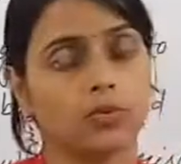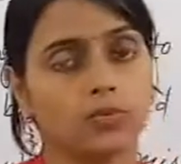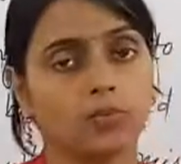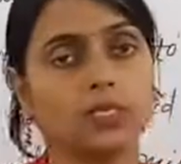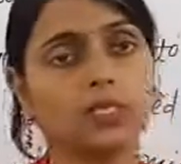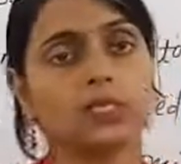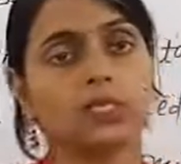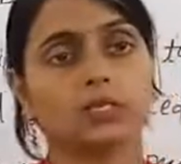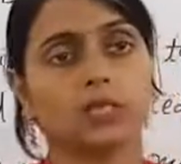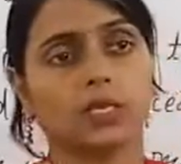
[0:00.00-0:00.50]

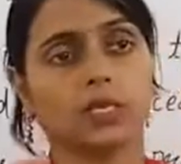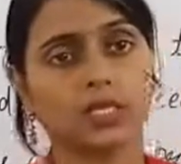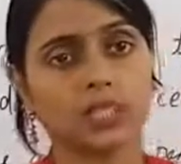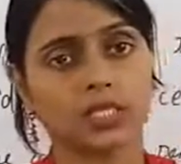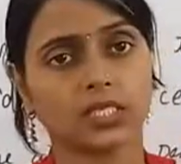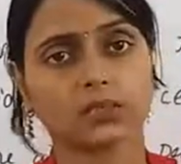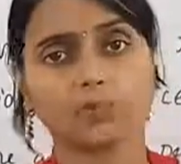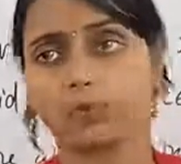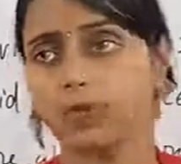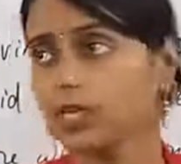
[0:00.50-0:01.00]
Means he
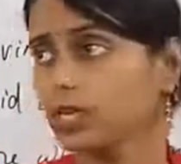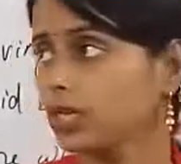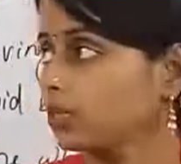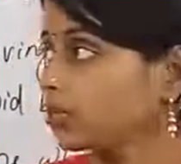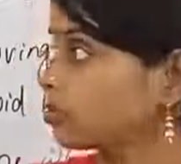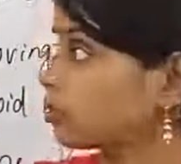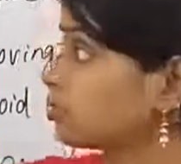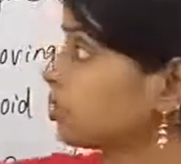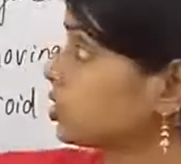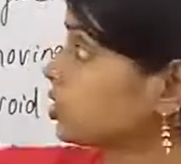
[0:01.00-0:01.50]
is
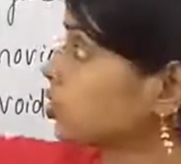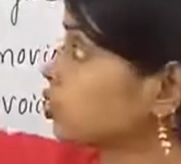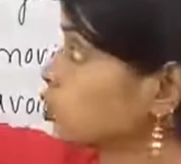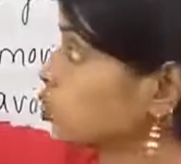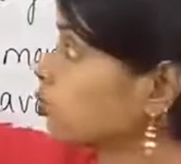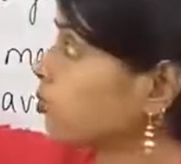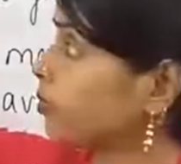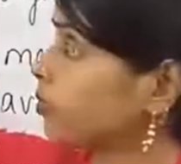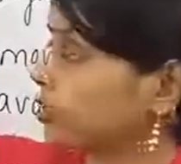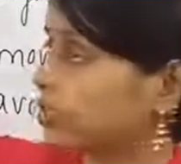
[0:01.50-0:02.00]
speaking to these
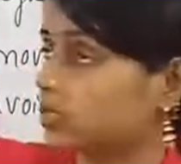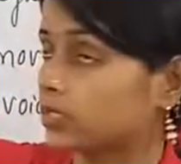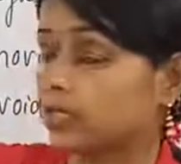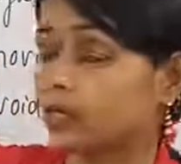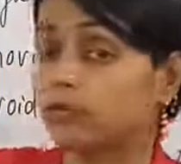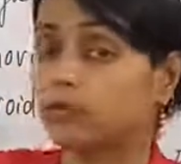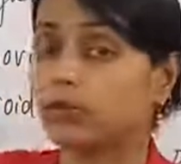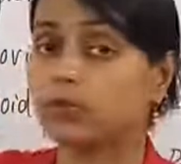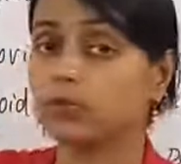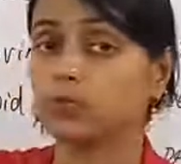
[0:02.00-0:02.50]
two boys,
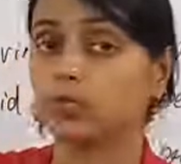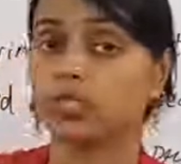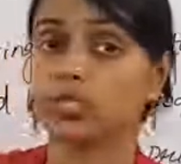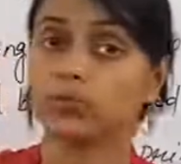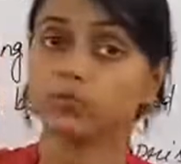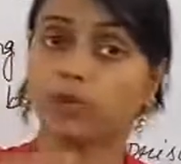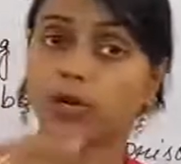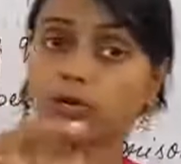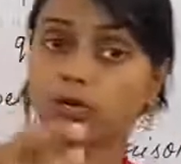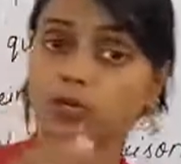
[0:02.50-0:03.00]
but
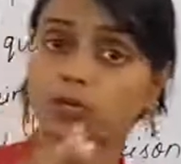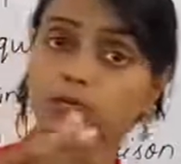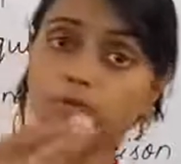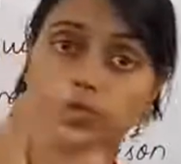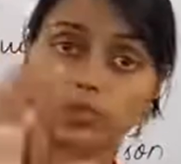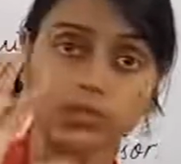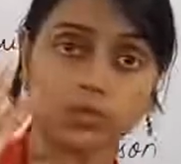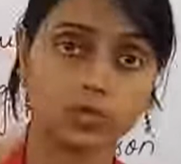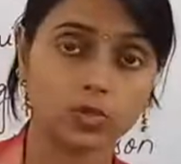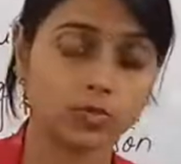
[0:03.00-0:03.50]
Mrs. Parker
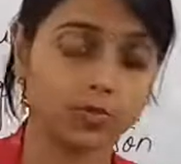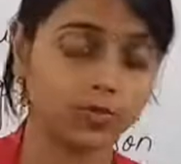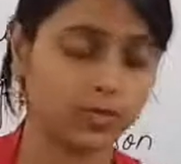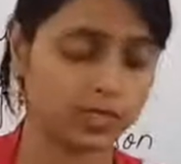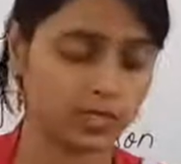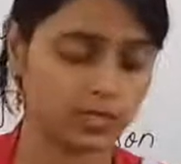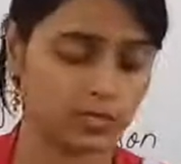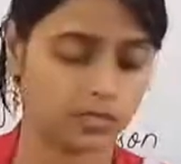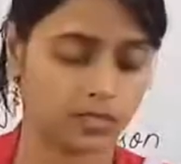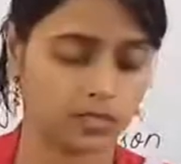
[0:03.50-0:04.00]
was also
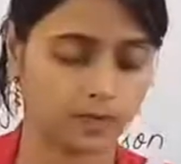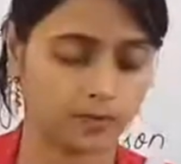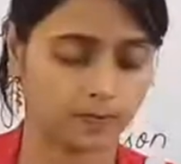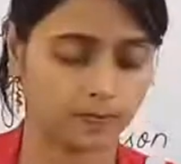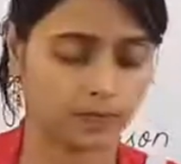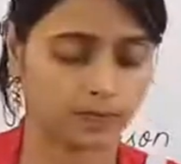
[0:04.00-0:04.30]
present there.